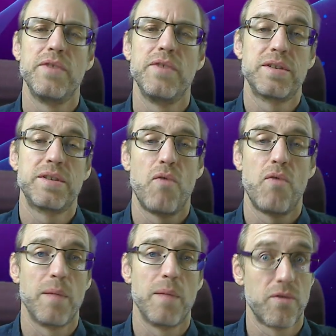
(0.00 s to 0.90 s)
This is the
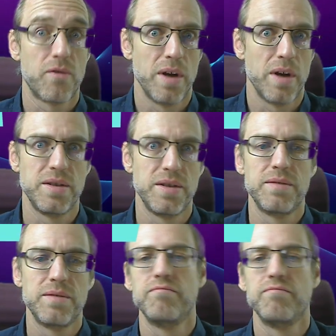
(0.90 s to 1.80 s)
realm of
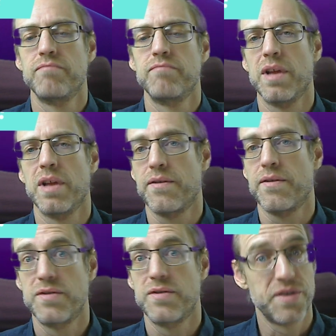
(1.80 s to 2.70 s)
crisis, like
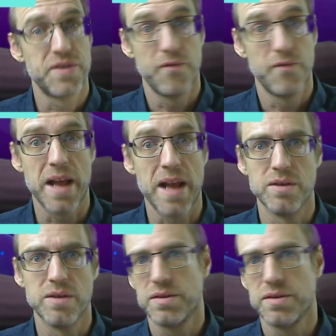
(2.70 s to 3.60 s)
system
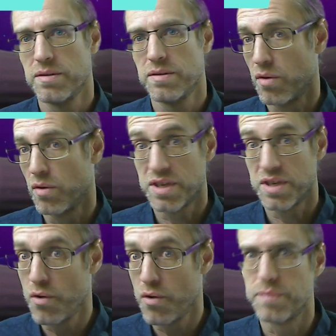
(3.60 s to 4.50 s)
failures,
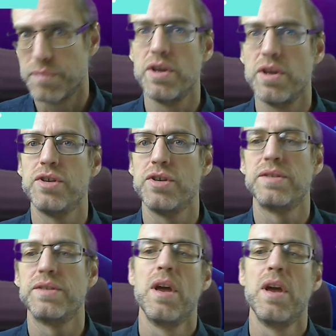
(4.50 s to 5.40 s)
security
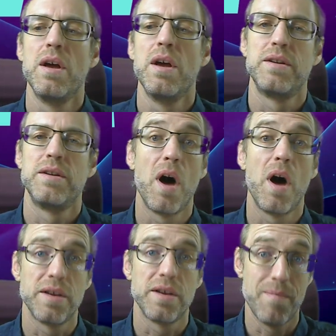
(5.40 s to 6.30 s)
breaches,
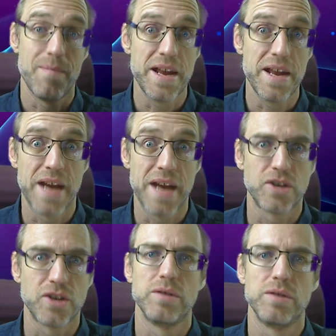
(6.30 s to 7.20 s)
demanding immediate
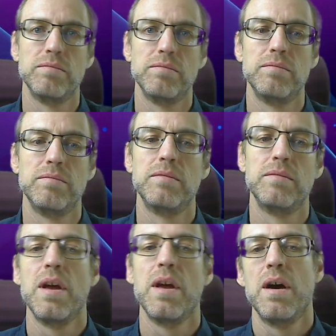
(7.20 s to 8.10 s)
action.
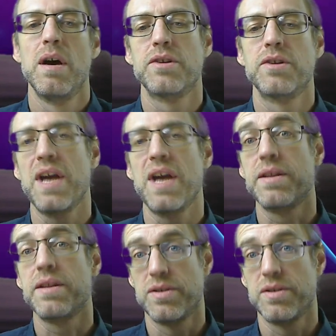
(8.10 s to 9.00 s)

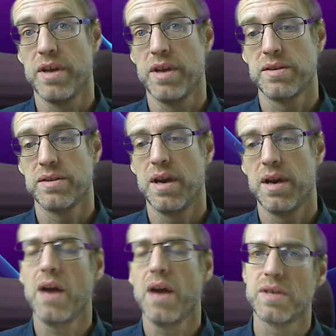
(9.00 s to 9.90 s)
Understanding these domains
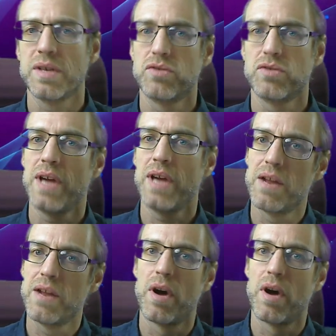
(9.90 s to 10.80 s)
allows us to
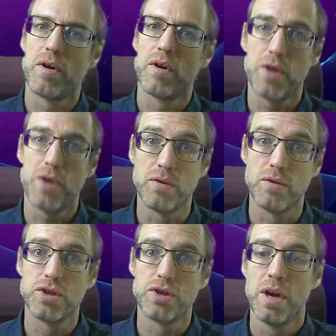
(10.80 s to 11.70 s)
tailor our
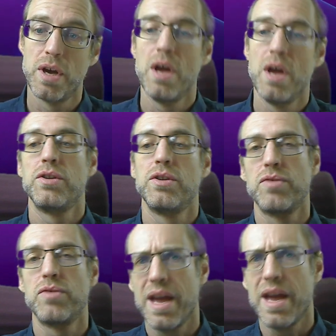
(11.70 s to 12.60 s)
approach
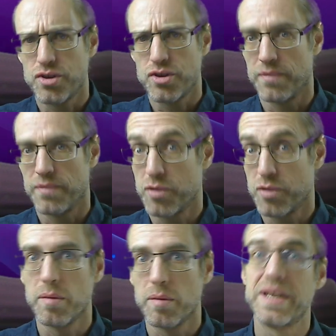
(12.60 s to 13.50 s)
to the nature of the
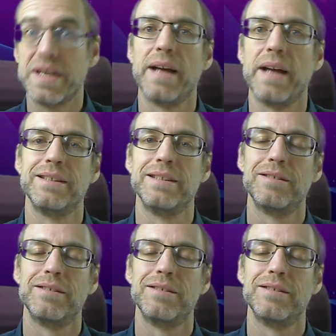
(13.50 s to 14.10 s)
problem at hand.